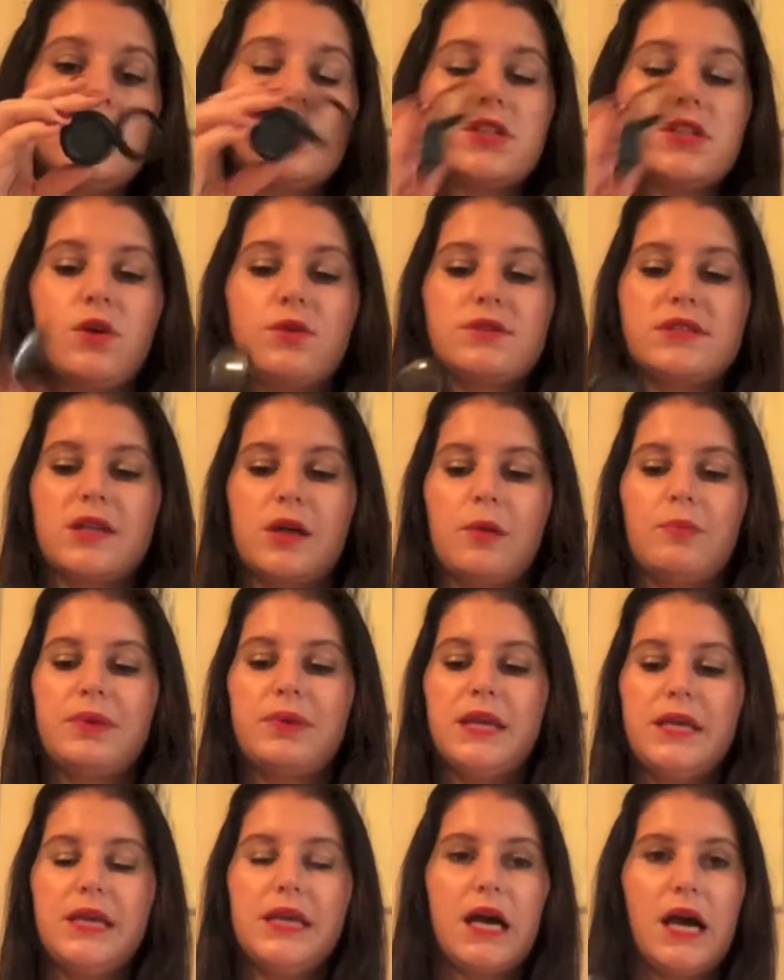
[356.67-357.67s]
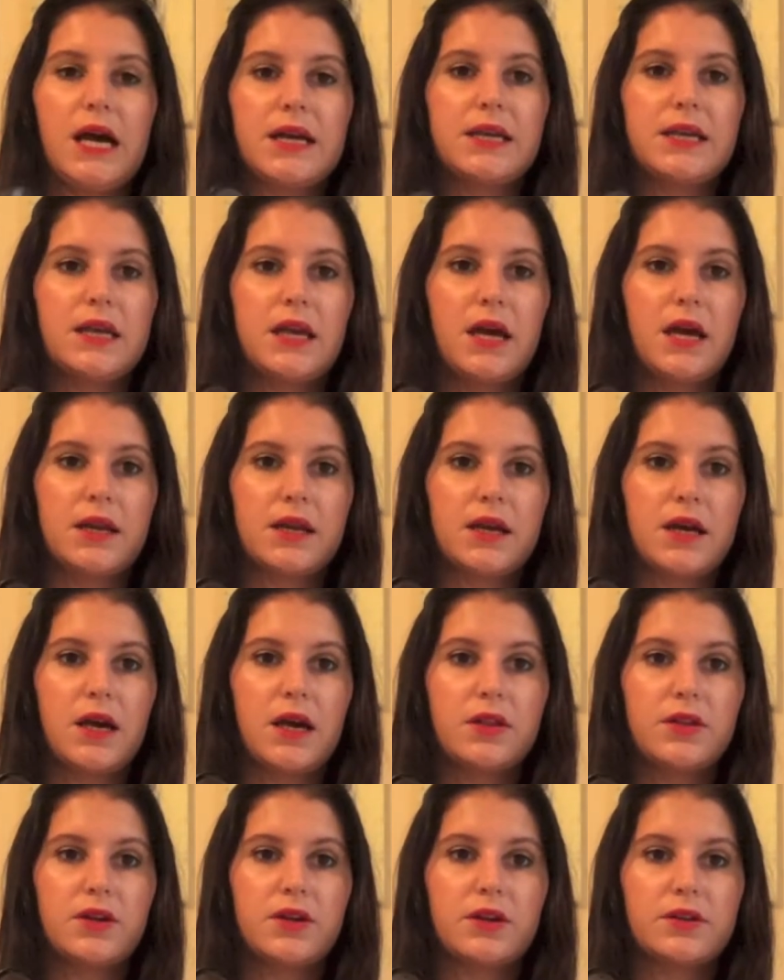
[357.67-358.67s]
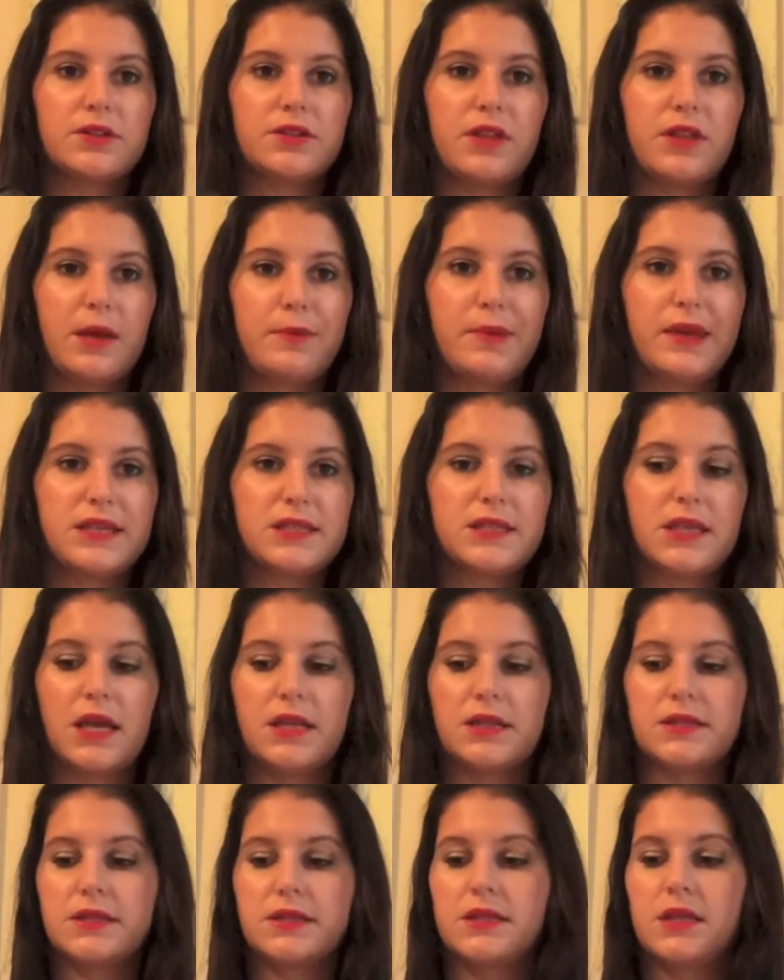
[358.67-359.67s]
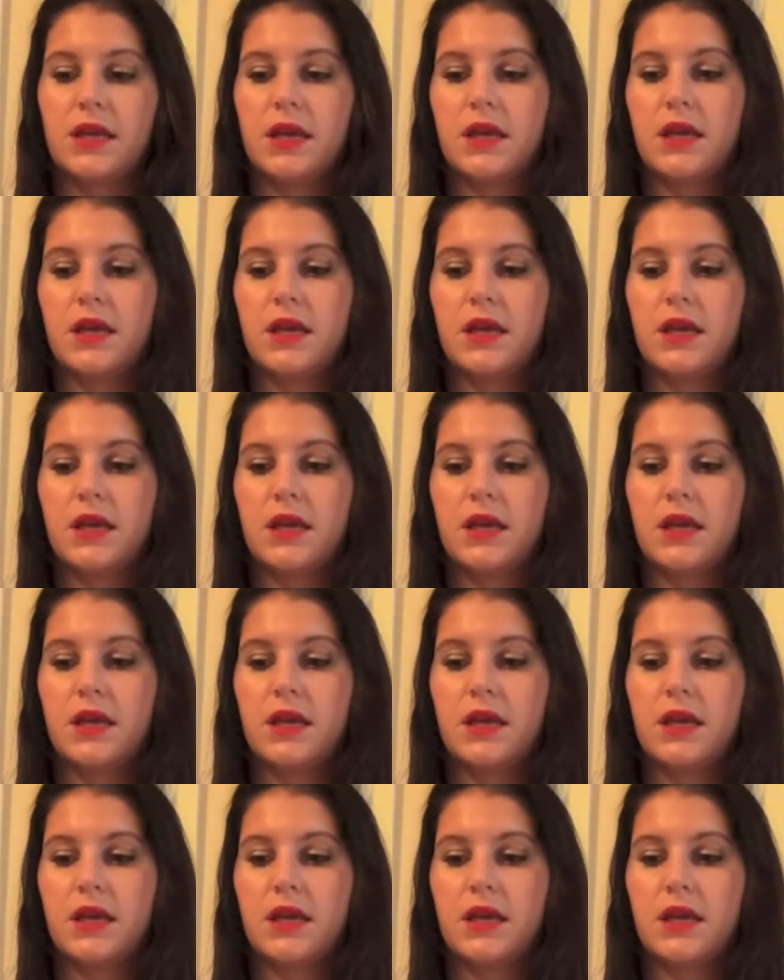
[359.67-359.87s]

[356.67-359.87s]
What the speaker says: So it's like a peacocky kind of color, so that makes sense.